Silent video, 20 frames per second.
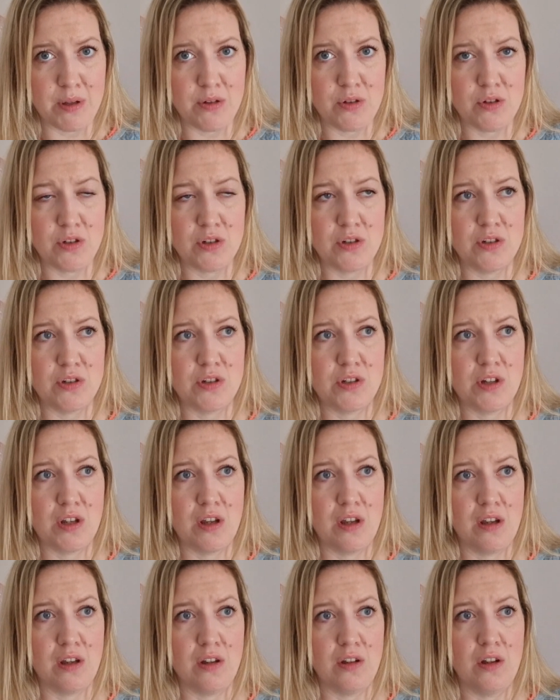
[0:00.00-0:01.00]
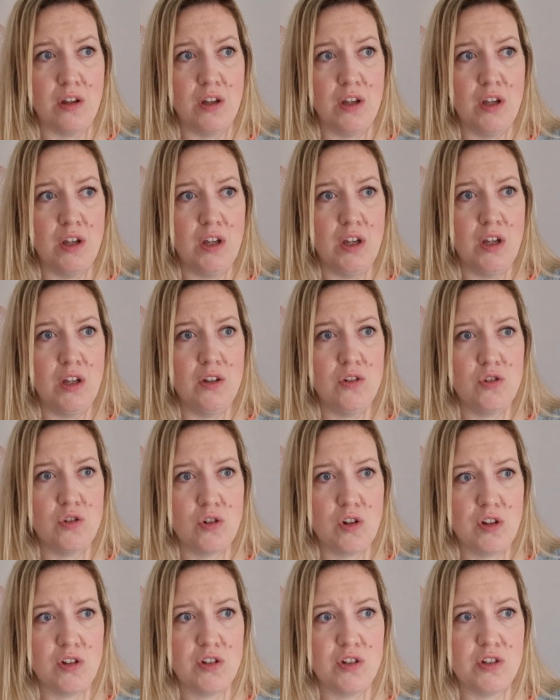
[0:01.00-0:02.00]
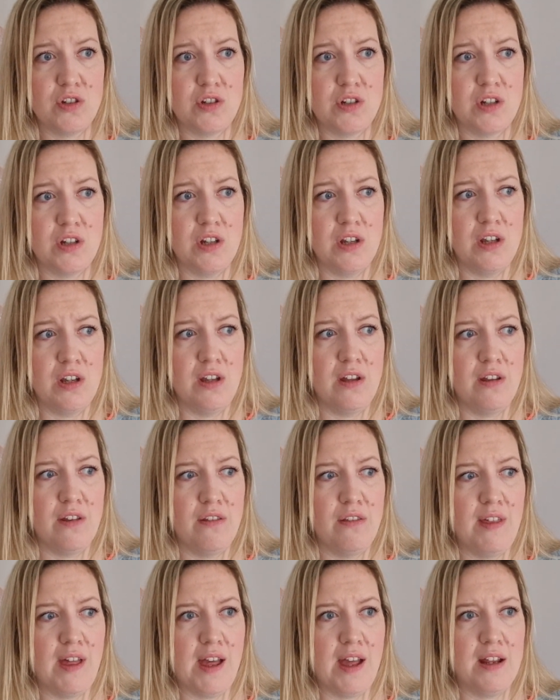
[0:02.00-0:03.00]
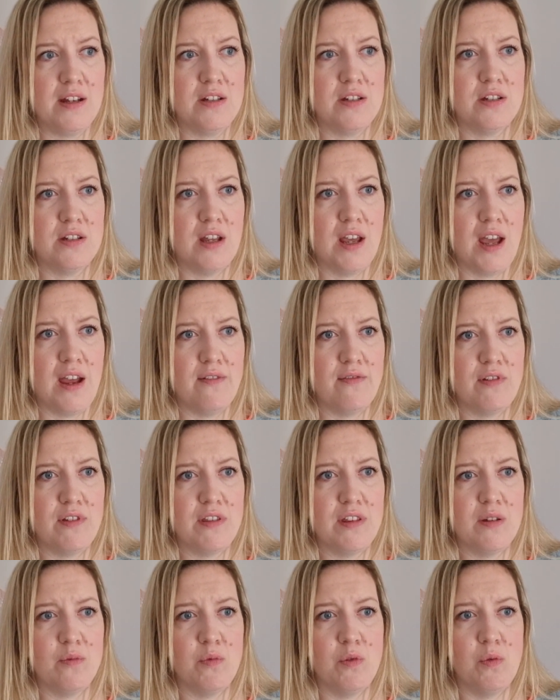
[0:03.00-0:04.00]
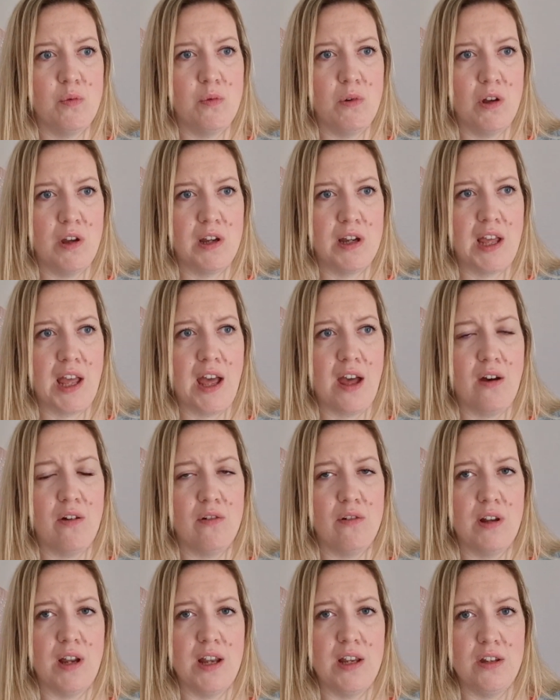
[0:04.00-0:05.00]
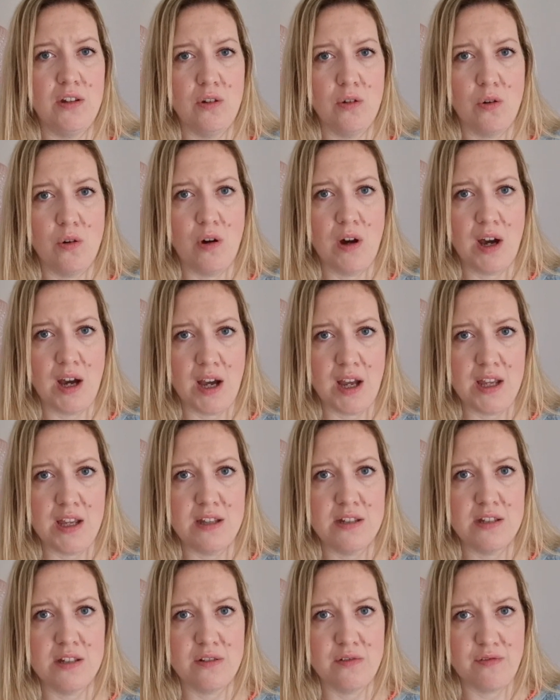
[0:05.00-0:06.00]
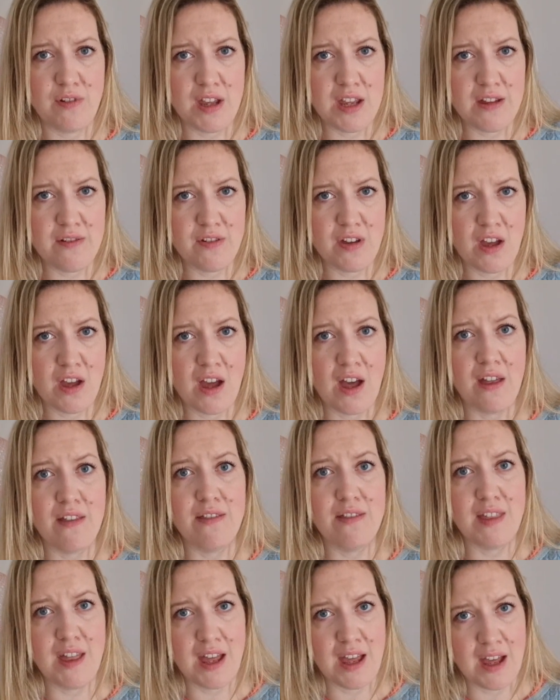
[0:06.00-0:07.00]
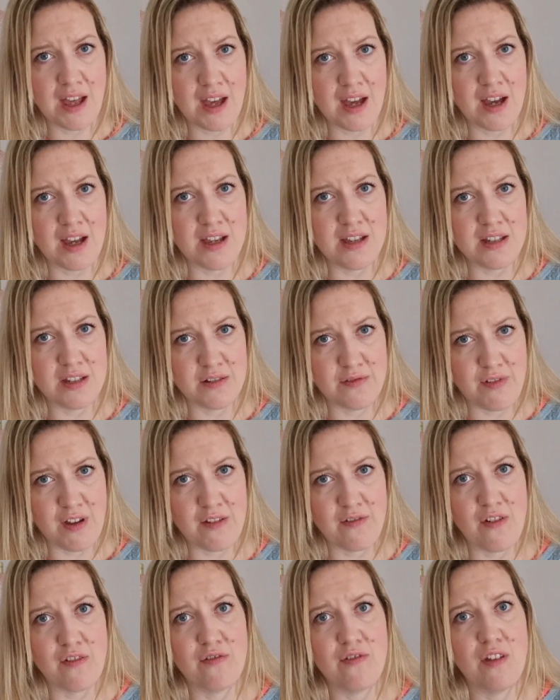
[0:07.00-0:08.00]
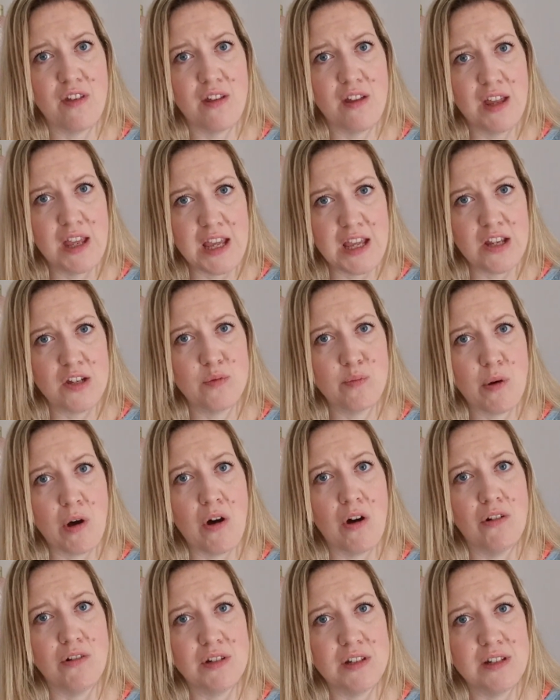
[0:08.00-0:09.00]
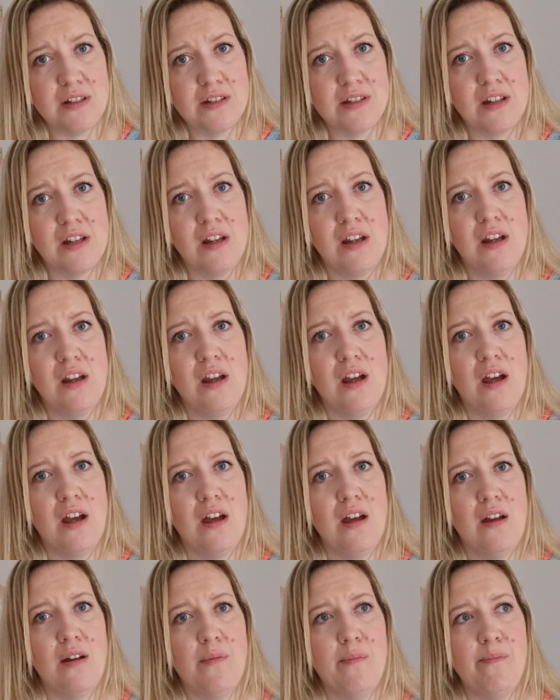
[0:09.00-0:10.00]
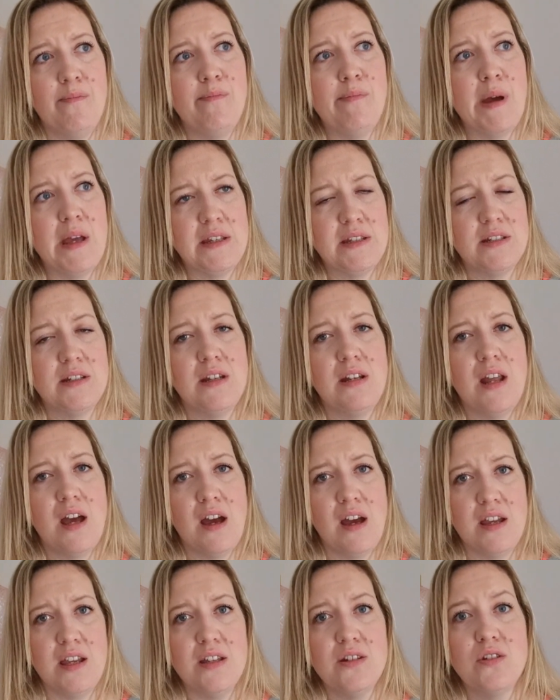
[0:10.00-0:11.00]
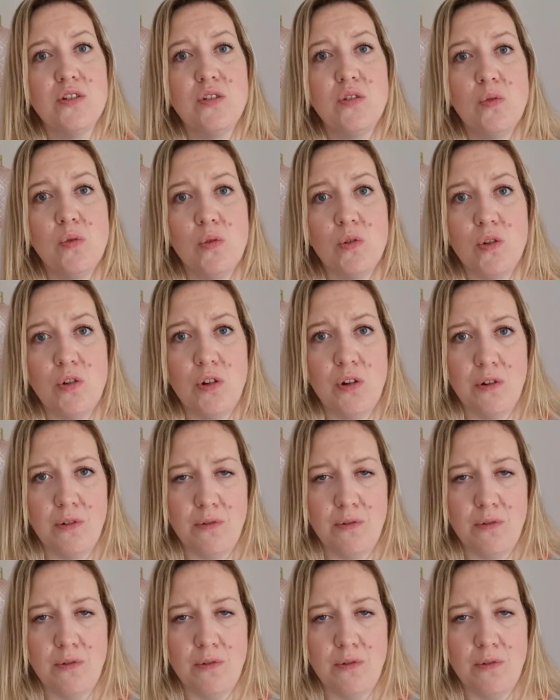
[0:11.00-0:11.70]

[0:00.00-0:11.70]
Just trust that everything will work out in your highest favour and their highest favour, for each party's best and highest good.